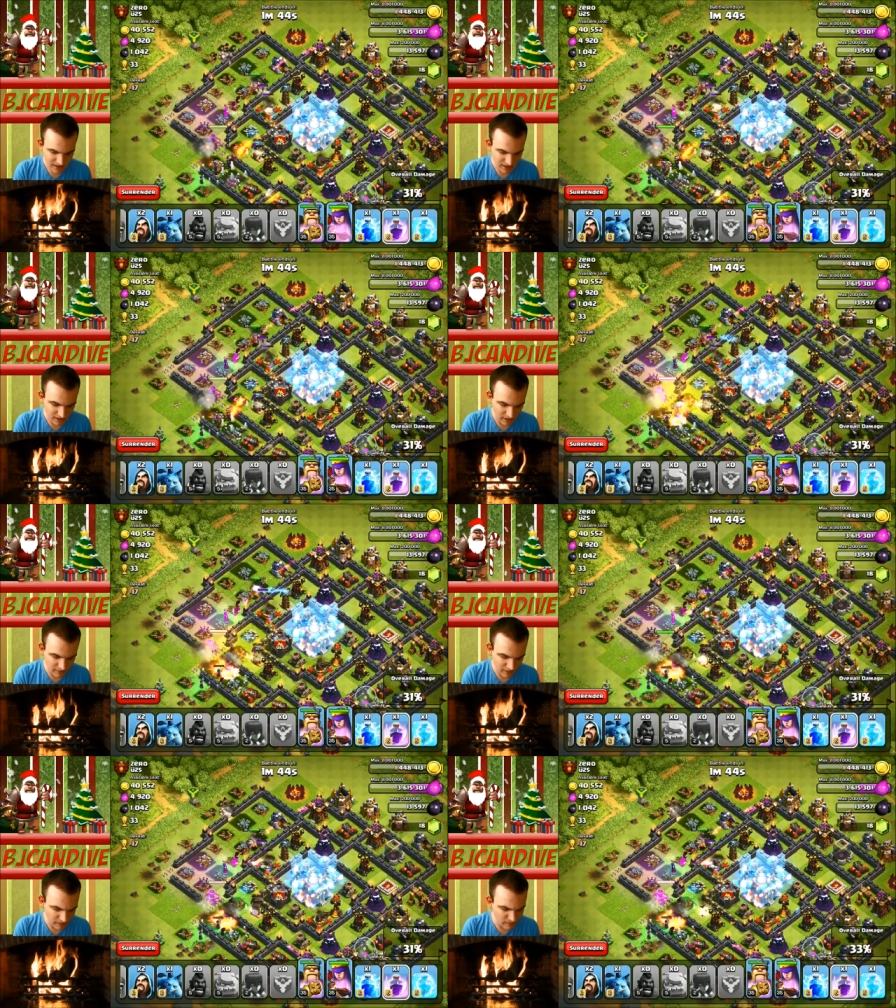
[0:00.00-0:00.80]
Uh,
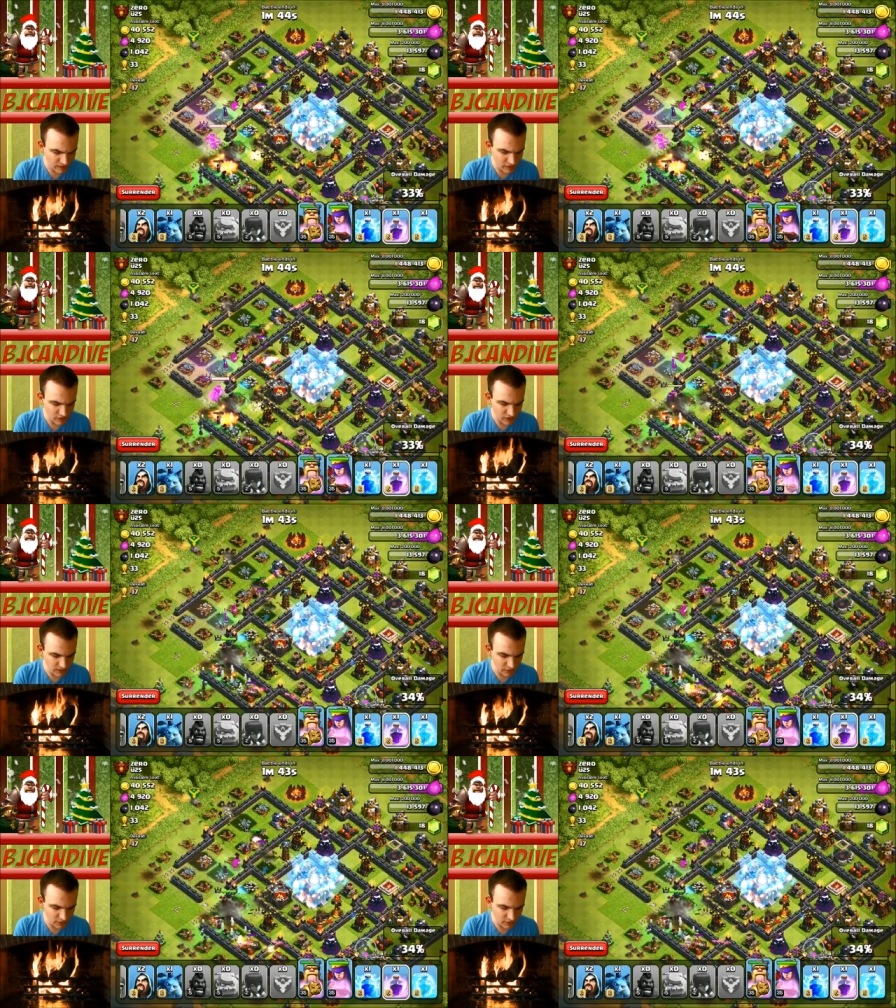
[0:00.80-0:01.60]
I'm actually gonna
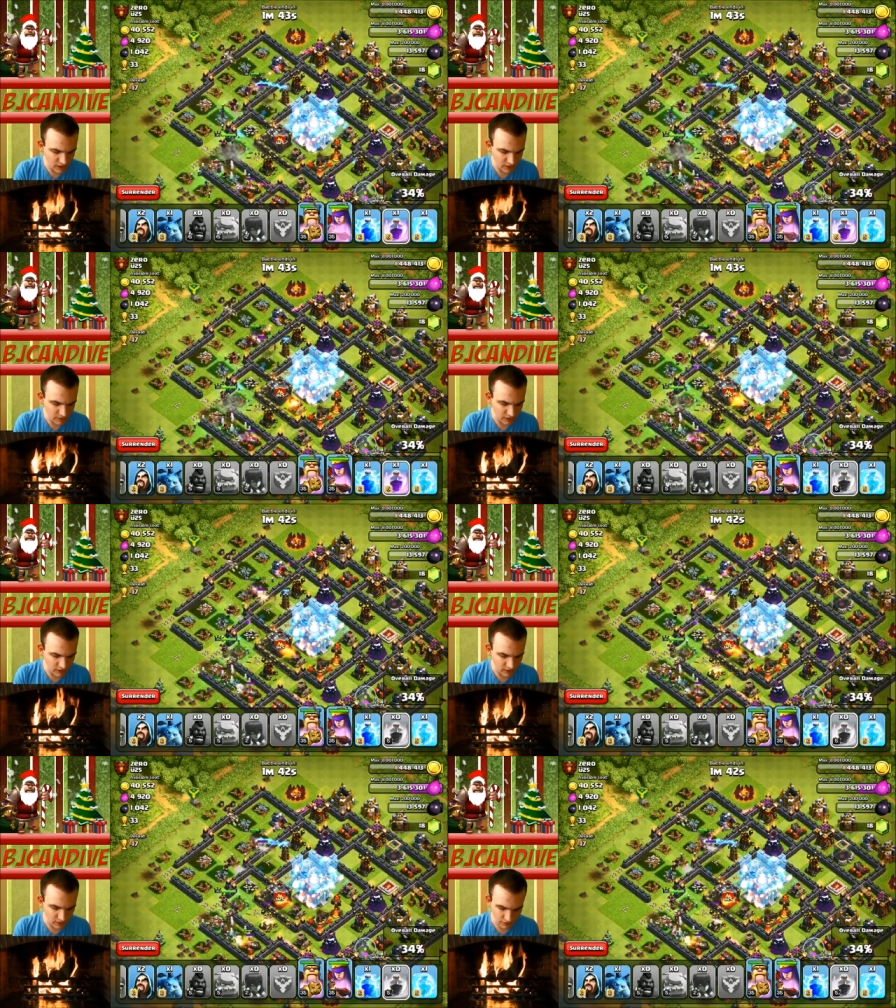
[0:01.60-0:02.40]
put a Rage Spell
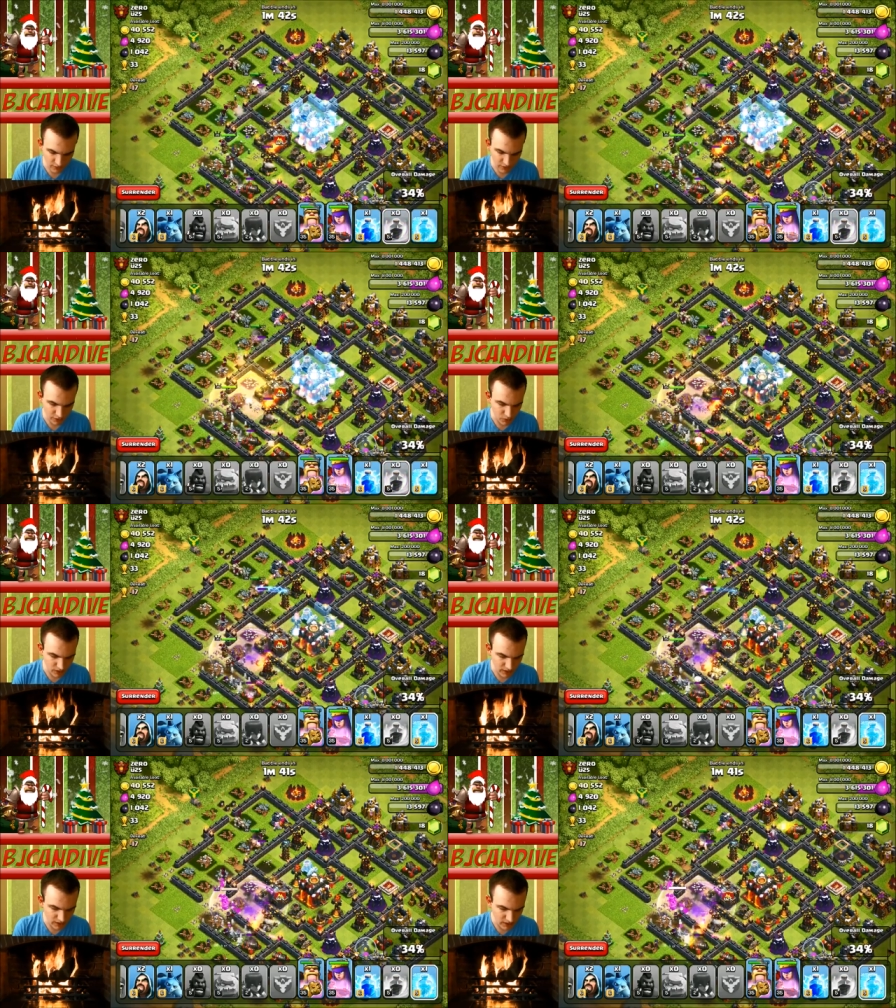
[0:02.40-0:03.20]
down here for my
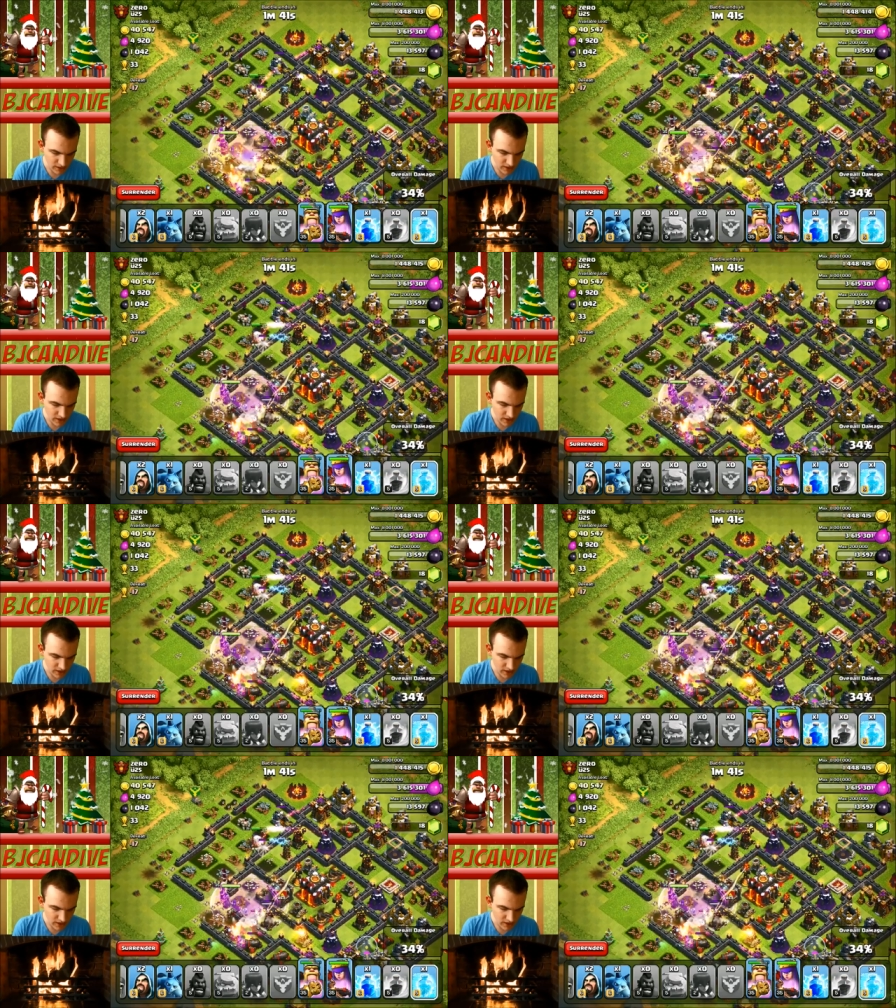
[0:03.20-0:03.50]
Queen.